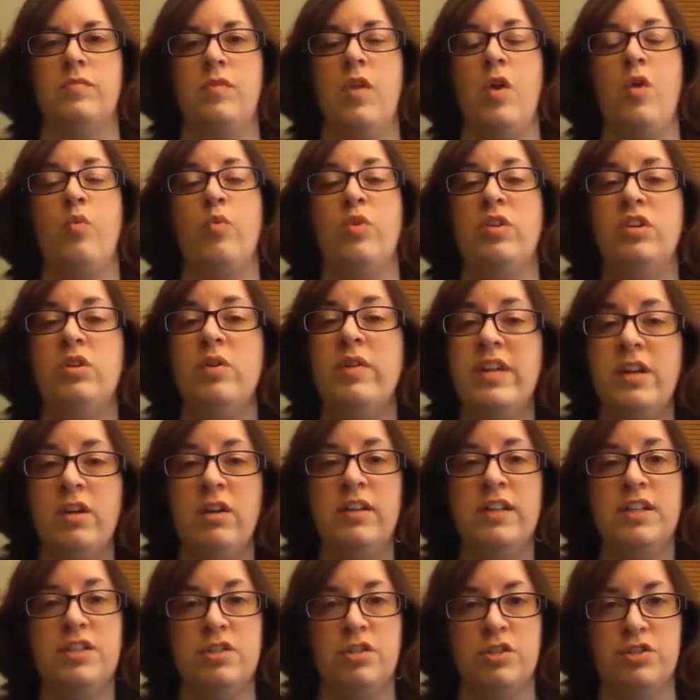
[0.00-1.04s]
When doing your
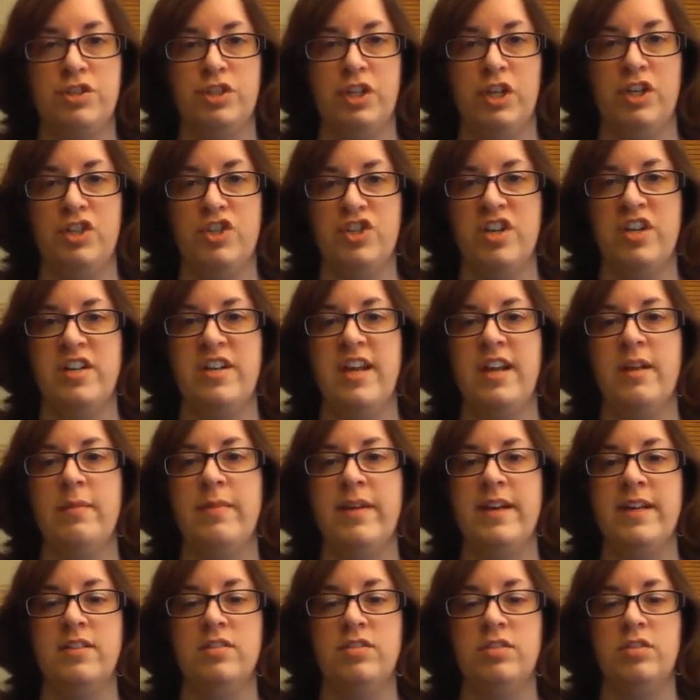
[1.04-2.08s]
initial search in a
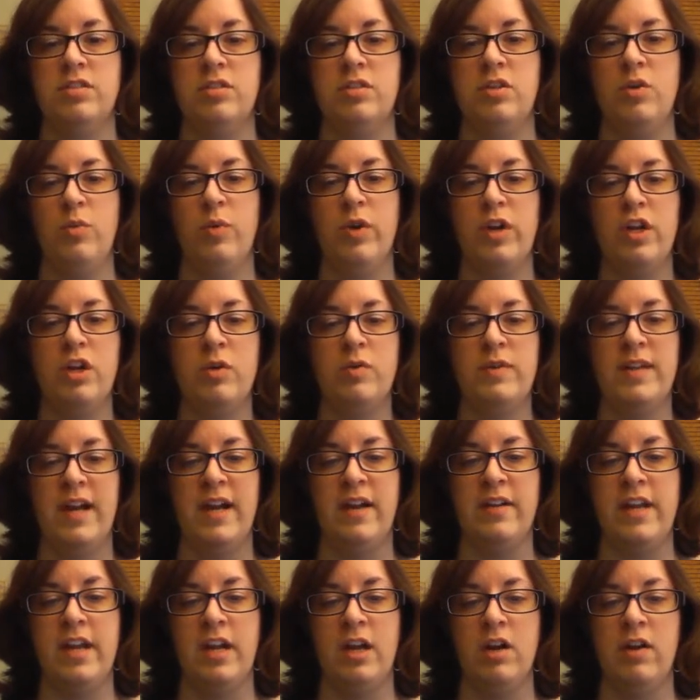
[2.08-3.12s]
database, you want to go
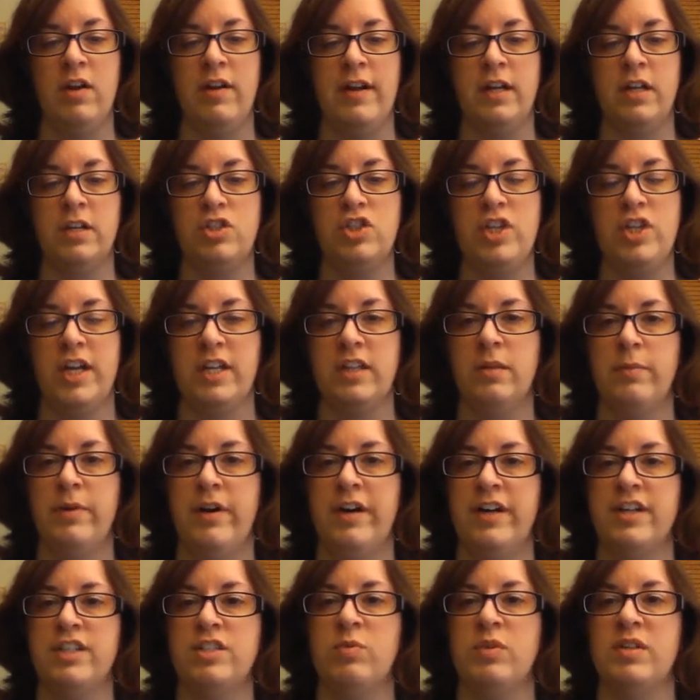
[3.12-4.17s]
down here and check the
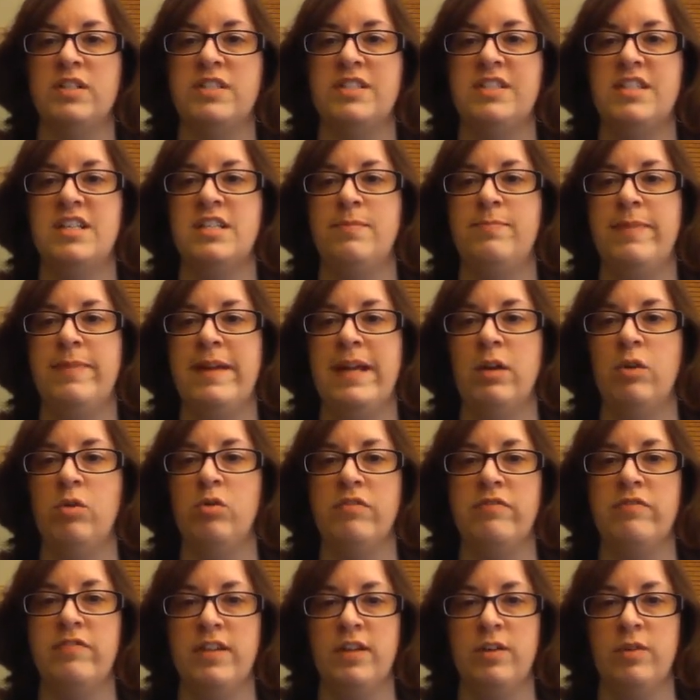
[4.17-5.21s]
box where it says
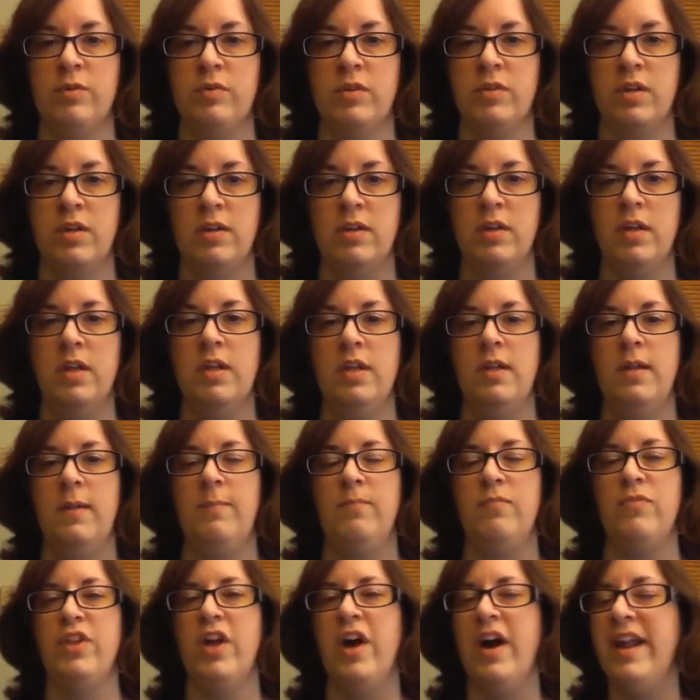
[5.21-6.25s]
peer-reviewed.
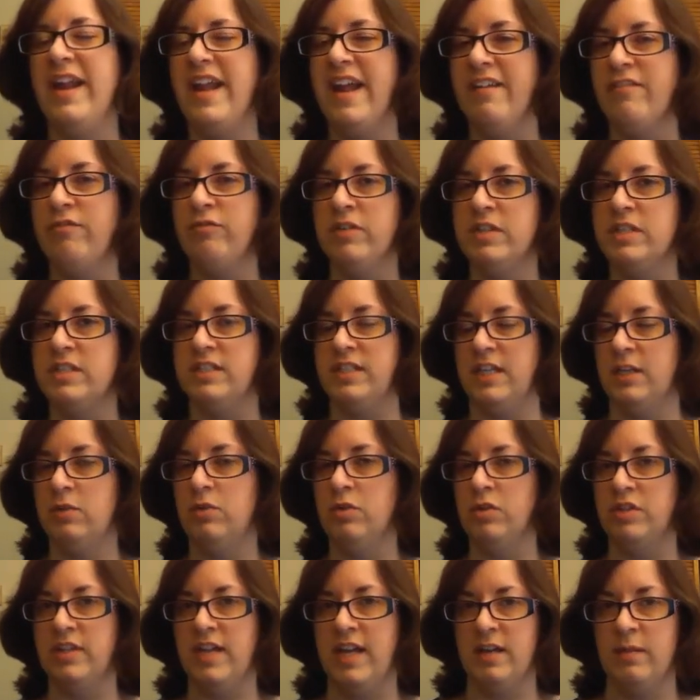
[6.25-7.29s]
Not every
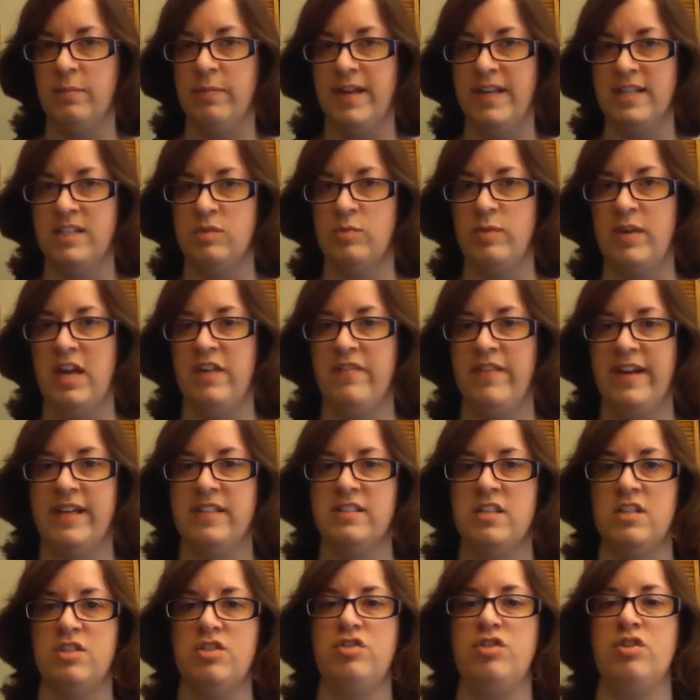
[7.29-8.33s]
single database we have
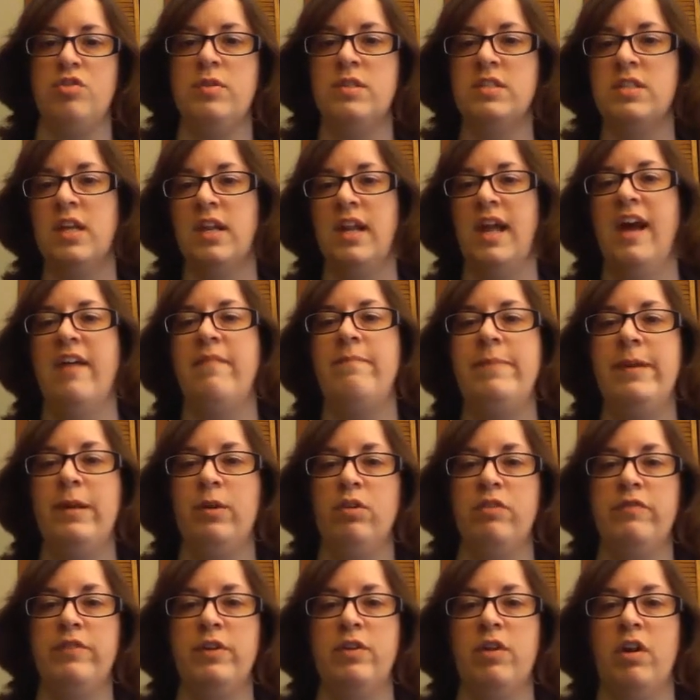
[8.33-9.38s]
access to is going to have
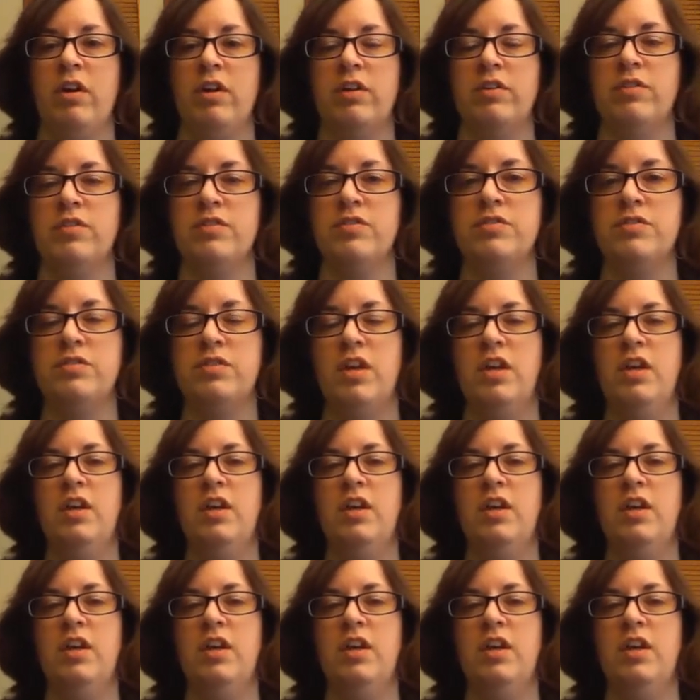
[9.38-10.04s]
peer-reviewed articles.